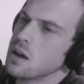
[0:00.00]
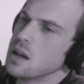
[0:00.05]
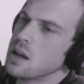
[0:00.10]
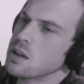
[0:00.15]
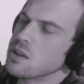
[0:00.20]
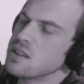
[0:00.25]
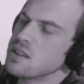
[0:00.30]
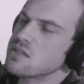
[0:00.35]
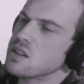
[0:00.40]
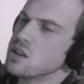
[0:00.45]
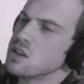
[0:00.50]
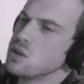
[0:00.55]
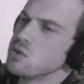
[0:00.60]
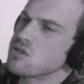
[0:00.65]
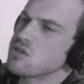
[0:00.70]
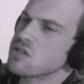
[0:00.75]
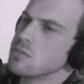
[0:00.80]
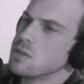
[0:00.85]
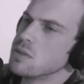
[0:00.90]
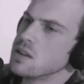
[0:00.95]
At least it
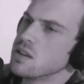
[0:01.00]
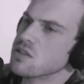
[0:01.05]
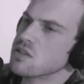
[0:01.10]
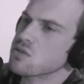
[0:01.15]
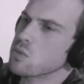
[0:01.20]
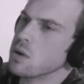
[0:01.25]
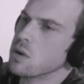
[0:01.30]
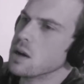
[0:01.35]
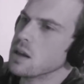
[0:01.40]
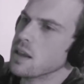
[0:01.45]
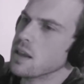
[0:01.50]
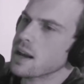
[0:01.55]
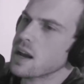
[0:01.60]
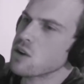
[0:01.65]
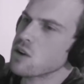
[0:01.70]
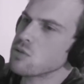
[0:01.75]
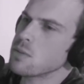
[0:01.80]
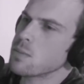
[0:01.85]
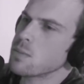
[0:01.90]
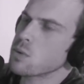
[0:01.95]
used to be this way. Like
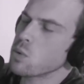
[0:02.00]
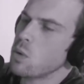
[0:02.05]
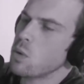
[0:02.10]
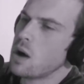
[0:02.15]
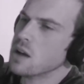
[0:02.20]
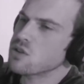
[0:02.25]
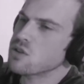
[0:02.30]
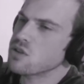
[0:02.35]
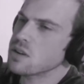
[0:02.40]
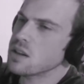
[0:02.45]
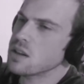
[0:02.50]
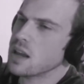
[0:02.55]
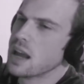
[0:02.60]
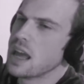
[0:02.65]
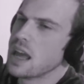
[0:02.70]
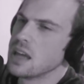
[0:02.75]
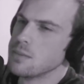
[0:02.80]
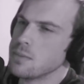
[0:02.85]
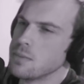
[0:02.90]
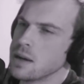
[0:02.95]
I remember watching
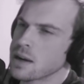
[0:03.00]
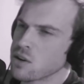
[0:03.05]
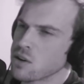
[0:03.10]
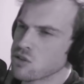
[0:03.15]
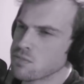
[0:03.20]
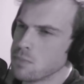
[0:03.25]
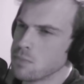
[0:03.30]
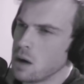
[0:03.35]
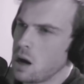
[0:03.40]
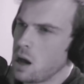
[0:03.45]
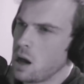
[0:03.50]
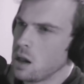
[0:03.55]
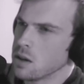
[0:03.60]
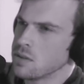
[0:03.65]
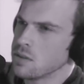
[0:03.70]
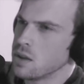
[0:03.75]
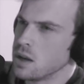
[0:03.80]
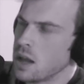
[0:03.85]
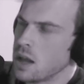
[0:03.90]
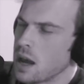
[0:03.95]
like Headbangers
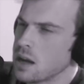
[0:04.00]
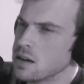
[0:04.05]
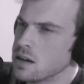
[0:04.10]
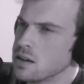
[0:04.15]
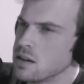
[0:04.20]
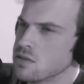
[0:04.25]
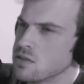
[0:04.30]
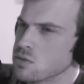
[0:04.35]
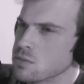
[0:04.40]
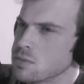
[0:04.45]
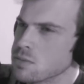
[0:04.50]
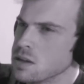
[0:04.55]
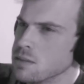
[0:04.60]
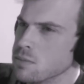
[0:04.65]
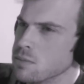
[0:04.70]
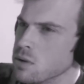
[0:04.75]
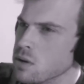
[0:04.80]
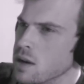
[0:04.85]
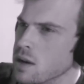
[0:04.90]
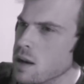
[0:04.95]
Ball in the 90s with
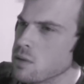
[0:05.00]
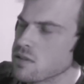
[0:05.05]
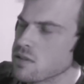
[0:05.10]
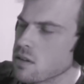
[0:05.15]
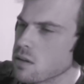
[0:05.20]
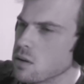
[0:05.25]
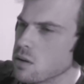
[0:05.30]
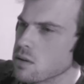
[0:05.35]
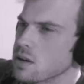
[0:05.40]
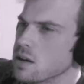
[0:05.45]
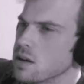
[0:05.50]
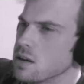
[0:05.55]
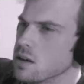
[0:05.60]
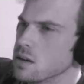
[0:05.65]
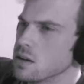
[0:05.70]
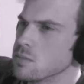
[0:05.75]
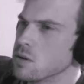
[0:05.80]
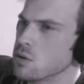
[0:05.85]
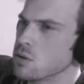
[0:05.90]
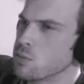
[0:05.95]
people, and I was a little
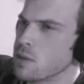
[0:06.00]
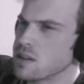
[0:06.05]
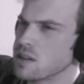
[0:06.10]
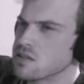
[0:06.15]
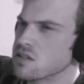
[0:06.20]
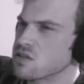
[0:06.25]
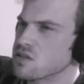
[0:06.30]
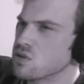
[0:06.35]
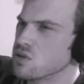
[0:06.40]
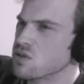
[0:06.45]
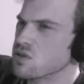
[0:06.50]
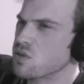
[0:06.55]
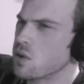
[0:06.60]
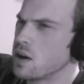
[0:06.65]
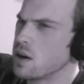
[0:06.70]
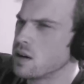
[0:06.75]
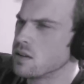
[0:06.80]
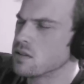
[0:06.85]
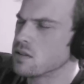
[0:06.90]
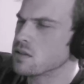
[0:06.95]
kid, but with my sister's
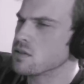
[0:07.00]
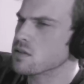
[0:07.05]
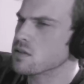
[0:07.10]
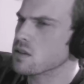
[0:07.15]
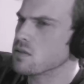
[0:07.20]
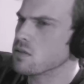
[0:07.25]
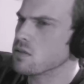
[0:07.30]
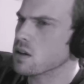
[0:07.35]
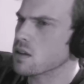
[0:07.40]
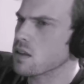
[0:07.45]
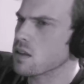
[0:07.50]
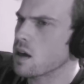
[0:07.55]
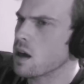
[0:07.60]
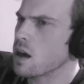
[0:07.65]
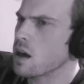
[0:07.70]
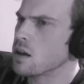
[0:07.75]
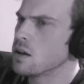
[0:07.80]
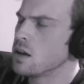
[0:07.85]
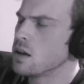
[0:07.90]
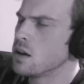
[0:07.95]
friends and stuff like
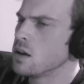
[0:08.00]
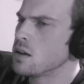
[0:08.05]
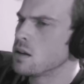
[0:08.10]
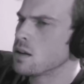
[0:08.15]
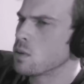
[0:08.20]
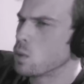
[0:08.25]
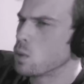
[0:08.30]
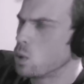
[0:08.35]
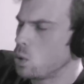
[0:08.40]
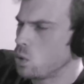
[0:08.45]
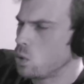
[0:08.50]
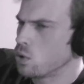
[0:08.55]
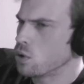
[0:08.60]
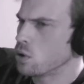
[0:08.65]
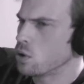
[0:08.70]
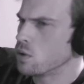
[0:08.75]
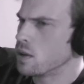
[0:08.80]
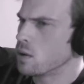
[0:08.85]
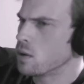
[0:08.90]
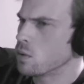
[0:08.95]
that. They were
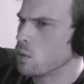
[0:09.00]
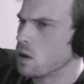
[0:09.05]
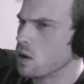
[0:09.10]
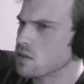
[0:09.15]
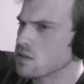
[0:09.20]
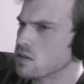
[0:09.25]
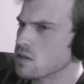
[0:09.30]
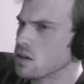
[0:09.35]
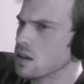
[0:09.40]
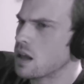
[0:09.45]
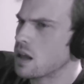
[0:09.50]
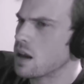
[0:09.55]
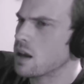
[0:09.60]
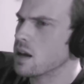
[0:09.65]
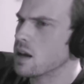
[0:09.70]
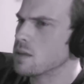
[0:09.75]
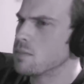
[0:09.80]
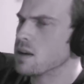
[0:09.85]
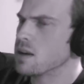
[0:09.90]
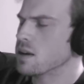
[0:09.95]
older and they would watch a lot
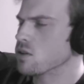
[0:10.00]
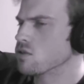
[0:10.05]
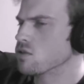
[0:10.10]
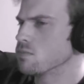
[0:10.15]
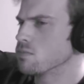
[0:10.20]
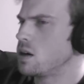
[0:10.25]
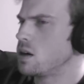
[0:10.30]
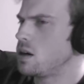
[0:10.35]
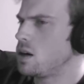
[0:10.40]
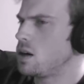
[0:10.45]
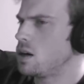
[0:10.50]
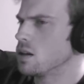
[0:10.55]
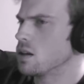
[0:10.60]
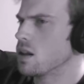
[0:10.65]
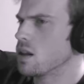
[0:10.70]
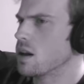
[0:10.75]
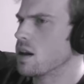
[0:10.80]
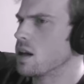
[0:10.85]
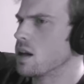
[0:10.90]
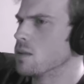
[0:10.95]
of Headbangers Ball, a
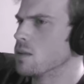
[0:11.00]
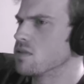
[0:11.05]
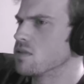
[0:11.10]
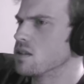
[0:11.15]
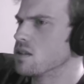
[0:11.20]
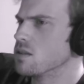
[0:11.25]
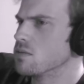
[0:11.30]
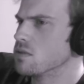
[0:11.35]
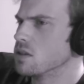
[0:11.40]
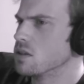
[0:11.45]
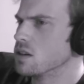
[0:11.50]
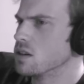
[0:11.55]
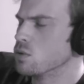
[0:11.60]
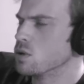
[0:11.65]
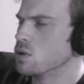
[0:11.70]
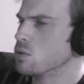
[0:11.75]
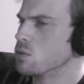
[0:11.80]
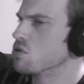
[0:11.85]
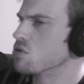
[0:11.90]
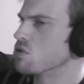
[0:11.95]
lot of MTV
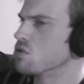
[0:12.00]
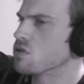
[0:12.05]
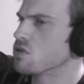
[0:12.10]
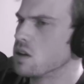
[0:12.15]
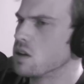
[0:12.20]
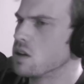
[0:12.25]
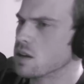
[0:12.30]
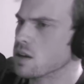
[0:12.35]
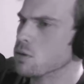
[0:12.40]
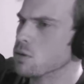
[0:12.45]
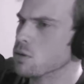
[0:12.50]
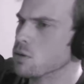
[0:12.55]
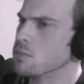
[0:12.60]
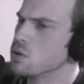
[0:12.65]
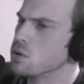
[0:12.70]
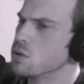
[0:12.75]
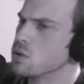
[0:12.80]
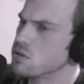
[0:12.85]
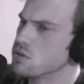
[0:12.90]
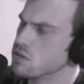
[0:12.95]
when it was just nothing but
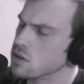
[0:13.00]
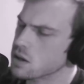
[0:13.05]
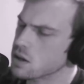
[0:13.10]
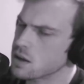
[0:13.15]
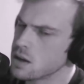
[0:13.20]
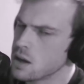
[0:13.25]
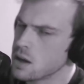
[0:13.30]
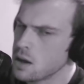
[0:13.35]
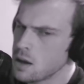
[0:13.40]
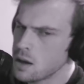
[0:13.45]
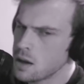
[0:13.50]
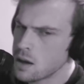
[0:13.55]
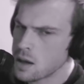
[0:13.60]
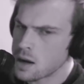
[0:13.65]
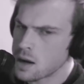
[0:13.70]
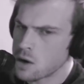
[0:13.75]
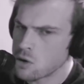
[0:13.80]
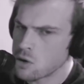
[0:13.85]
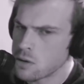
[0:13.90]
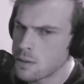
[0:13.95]
music. And
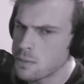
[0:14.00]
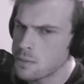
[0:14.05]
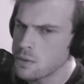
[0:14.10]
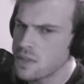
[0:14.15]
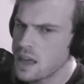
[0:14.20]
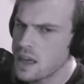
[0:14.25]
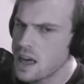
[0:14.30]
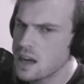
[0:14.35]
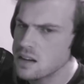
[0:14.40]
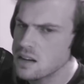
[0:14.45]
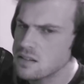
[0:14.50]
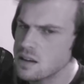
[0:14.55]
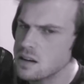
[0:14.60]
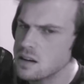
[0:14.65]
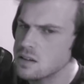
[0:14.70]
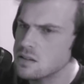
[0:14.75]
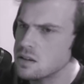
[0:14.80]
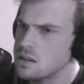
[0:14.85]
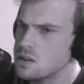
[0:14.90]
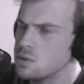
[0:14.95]
I remember they had a
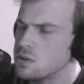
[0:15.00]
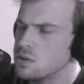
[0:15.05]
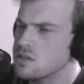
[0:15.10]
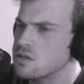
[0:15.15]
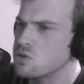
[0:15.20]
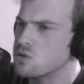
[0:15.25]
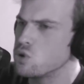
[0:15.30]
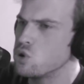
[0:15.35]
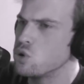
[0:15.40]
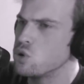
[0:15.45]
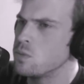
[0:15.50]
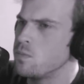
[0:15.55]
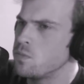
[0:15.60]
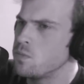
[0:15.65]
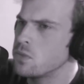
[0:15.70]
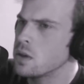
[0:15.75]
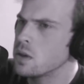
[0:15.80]
tendency to assume